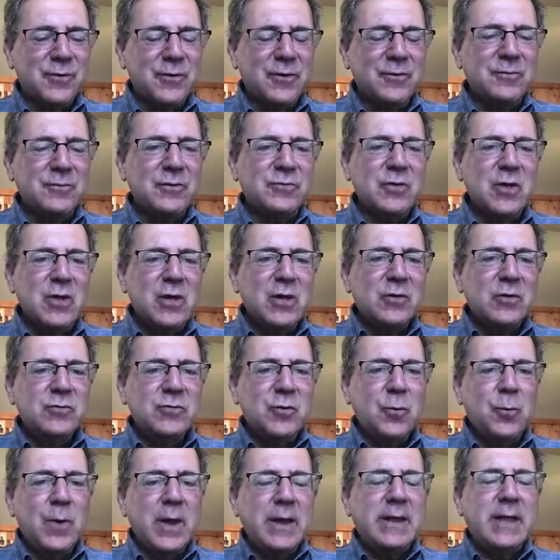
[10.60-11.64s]
all this.
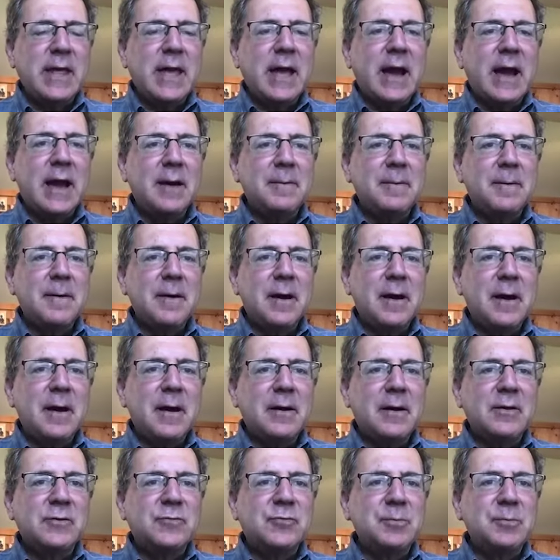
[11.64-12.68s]
So Wendy,
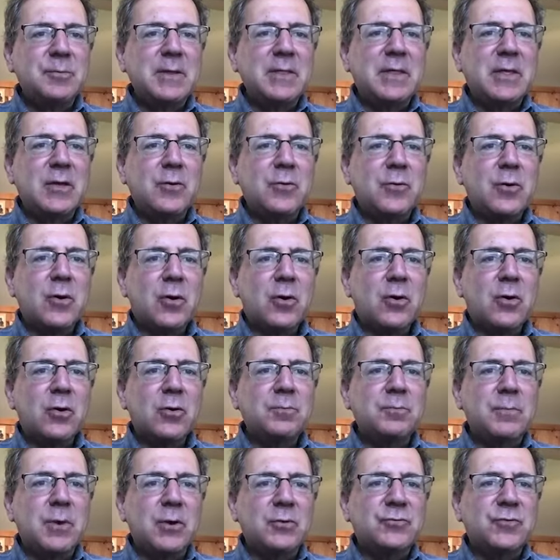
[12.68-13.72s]
assuming that you
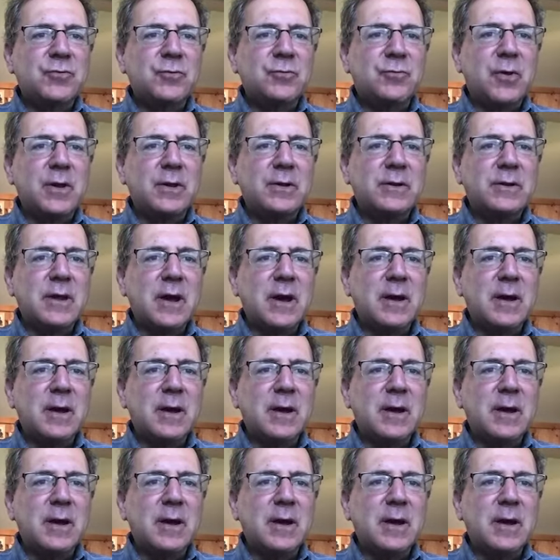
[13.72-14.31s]
heard most of what